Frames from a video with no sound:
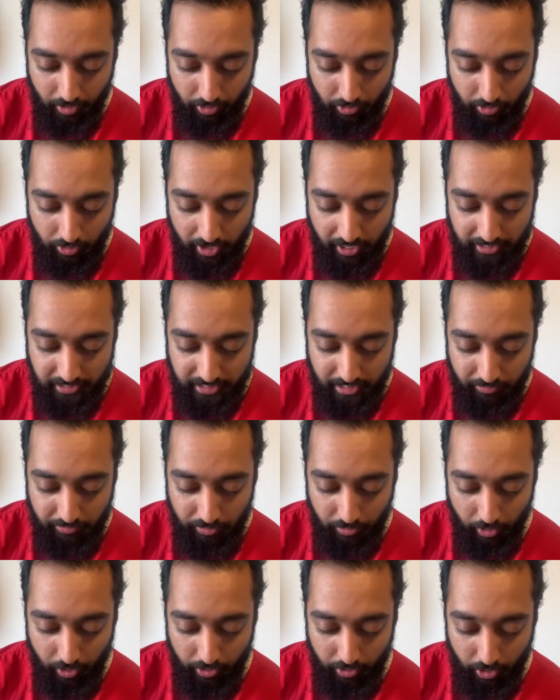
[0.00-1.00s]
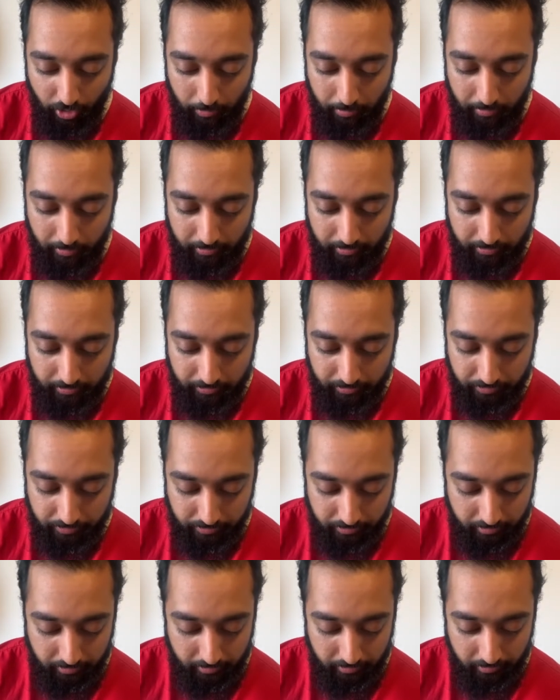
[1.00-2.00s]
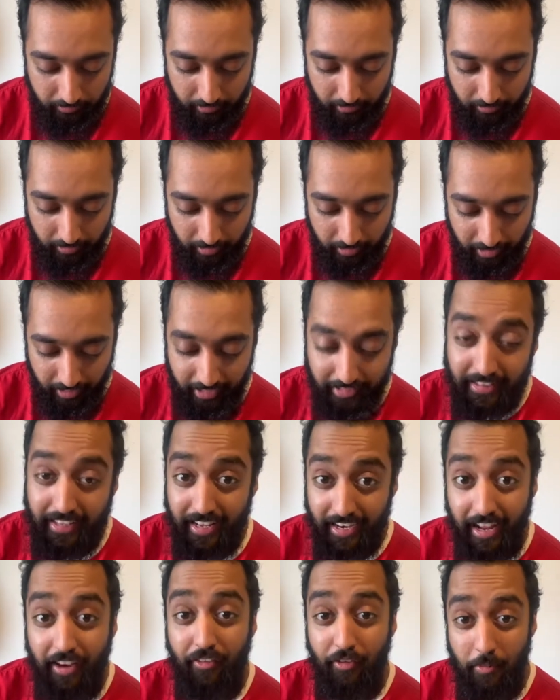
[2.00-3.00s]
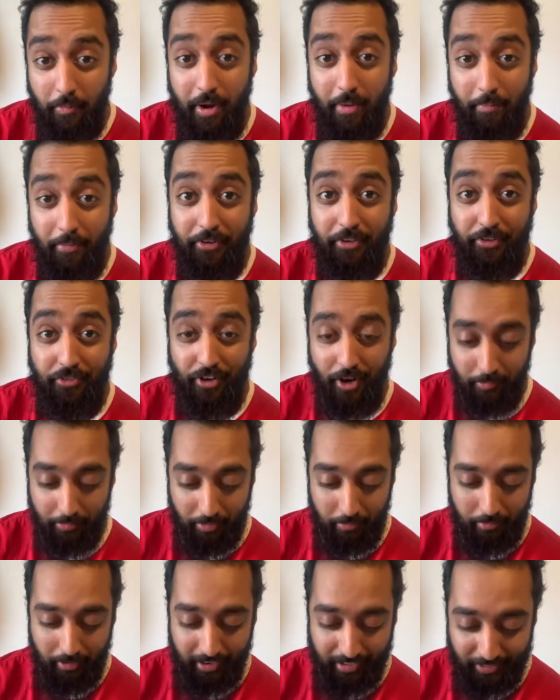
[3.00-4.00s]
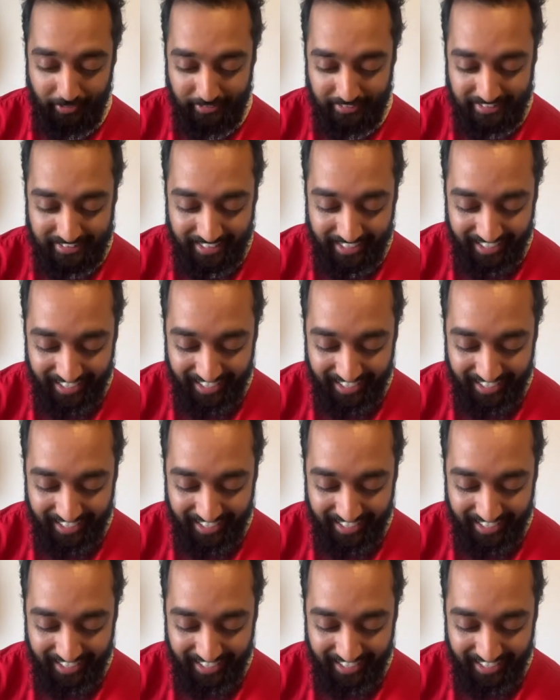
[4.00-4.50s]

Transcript: Rage everyone up, and then I remembered to drop the balloons.